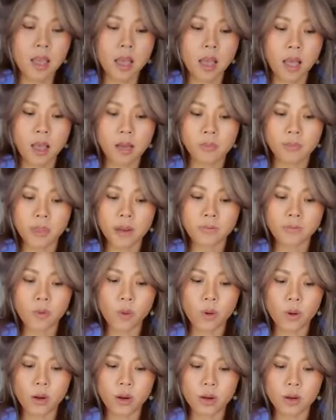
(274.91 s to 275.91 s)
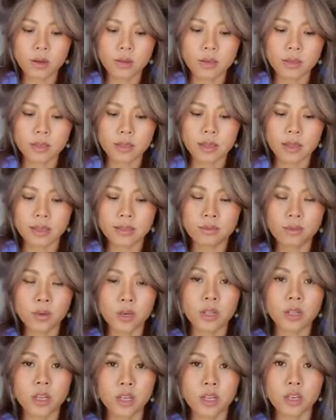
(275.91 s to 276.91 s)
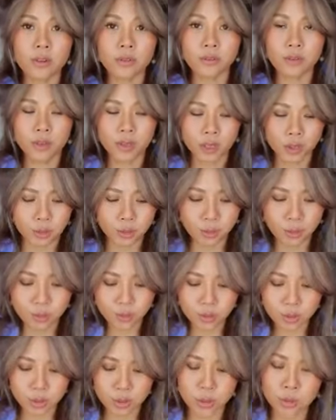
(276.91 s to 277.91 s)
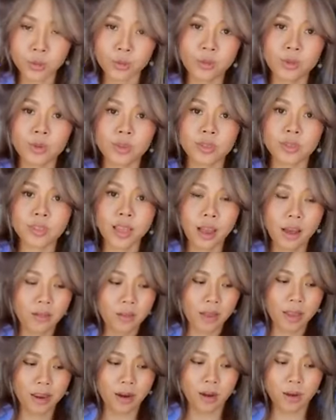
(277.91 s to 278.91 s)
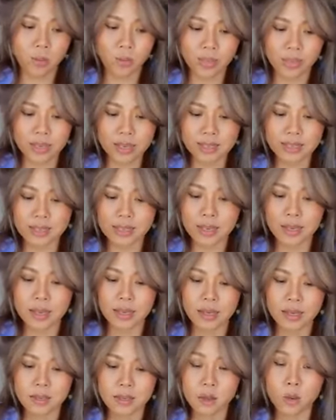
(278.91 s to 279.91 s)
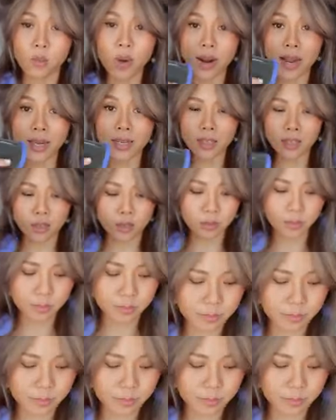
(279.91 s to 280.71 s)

Therefore, it's really good for you to style the hair with this. So what I do,